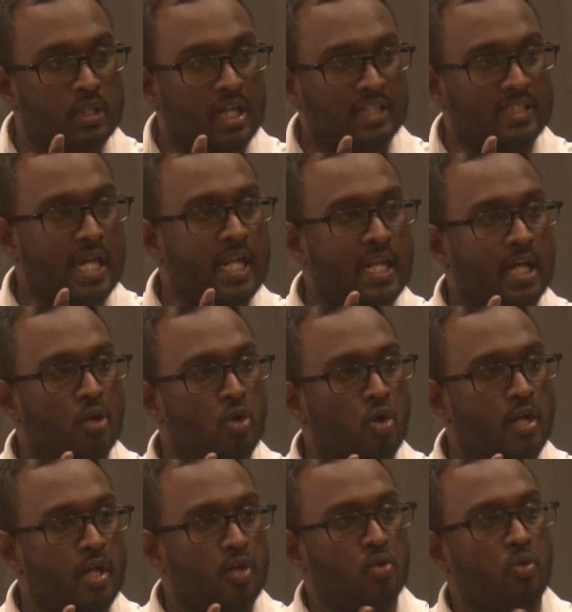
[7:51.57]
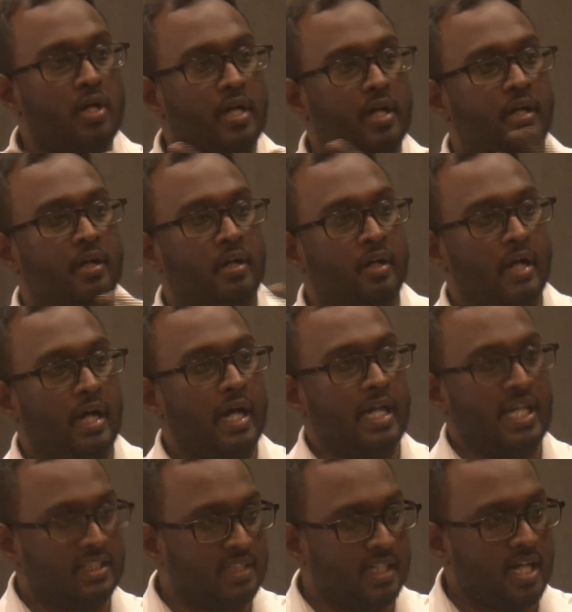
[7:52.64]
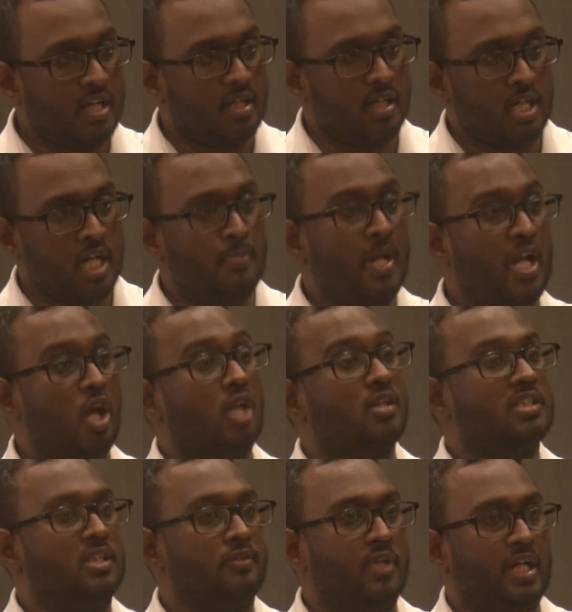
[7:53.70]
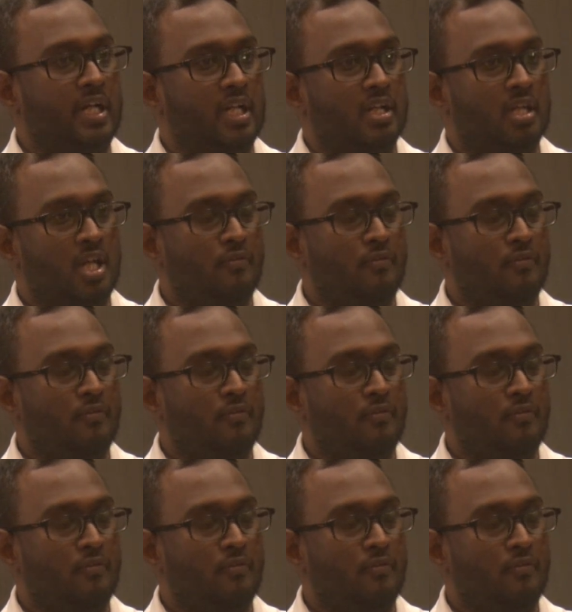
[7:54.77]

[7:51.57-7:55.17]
Assigning an owner to an incident depending on the severity.